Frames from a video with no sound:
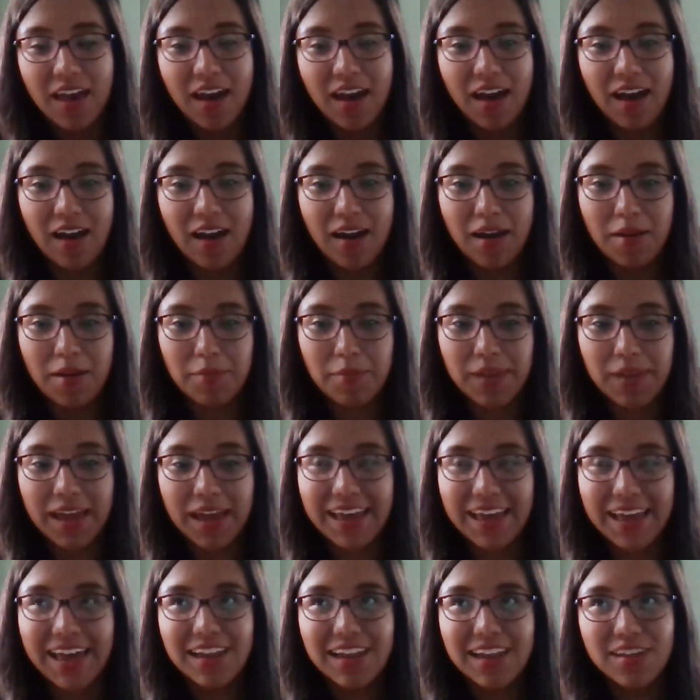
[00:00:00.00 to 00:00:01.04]
I
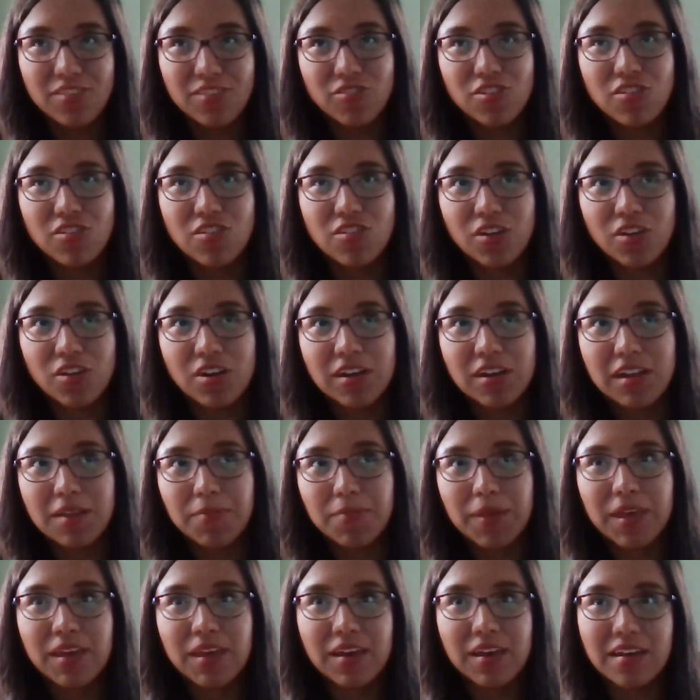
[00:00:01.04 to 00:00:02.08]
kind of just started
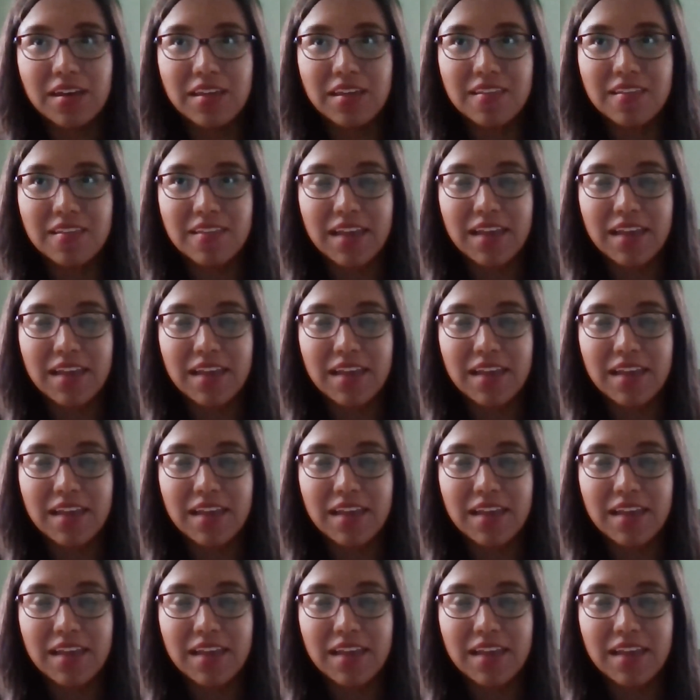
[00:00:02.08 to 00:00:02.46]
because